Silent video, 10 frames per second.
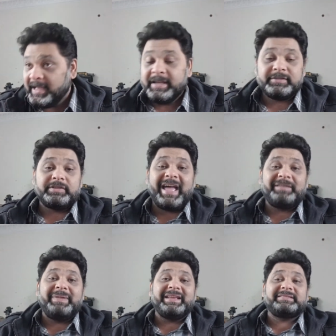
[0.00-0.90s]
So that
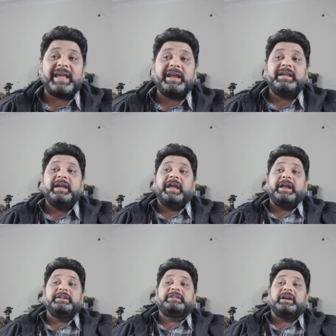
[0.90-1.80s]
being said,
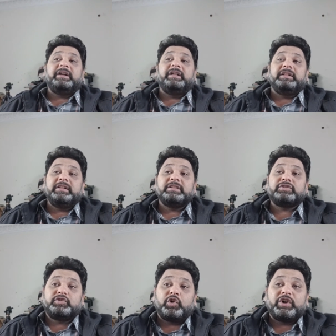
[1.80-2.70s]
internal
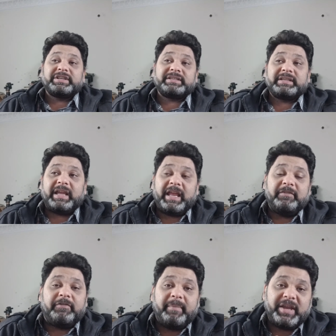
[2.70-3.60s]
source
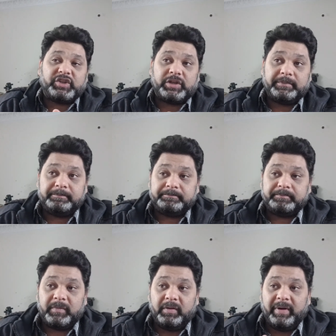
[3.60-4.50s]
information,
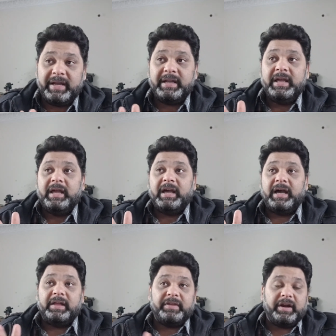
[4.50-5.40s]
right?
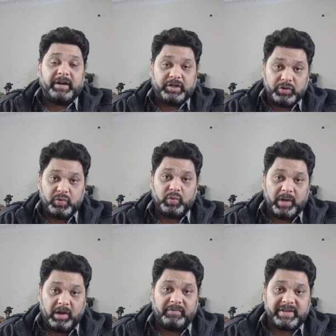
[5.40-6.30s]
There are two,
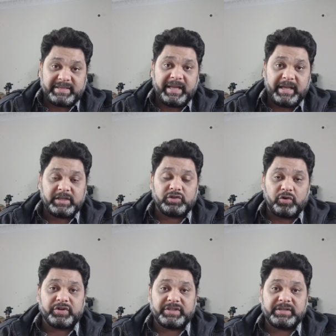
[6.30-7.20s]
obviously,
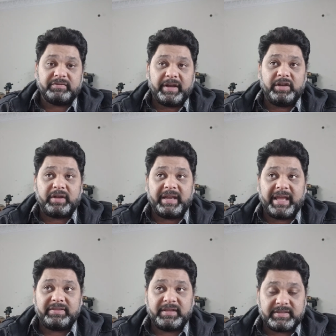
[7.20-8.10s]
sources where you can
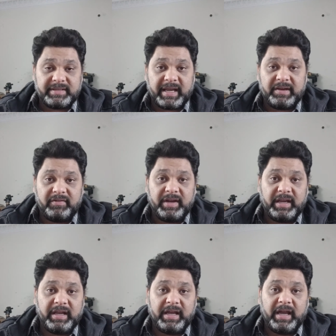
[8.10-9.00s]
get this
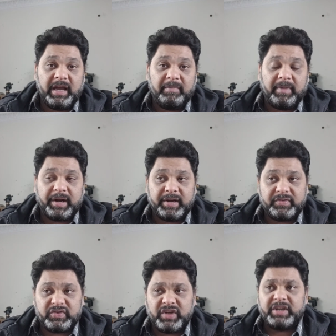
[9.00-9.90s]
secondary market
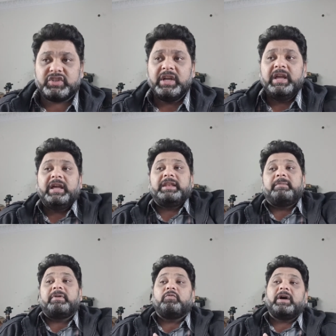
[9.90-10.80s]
research.
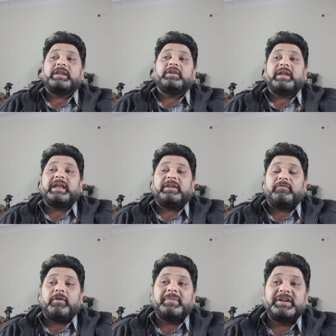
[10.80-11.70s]
Number one, you can get it
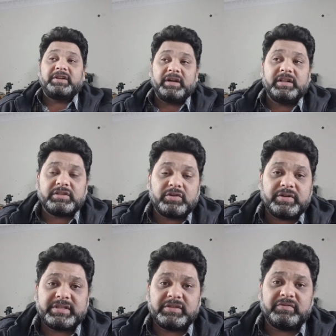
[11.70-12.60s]
from internal
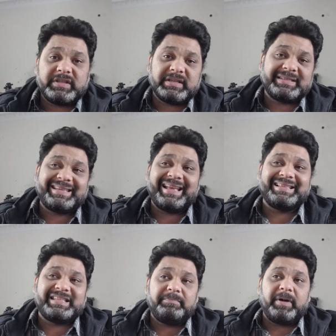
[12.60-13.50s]
sources, which is
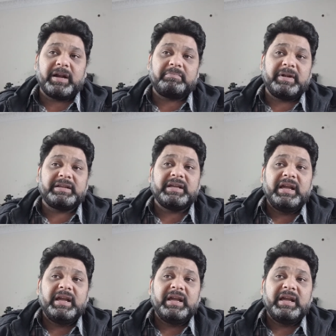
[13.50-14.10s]
sales department,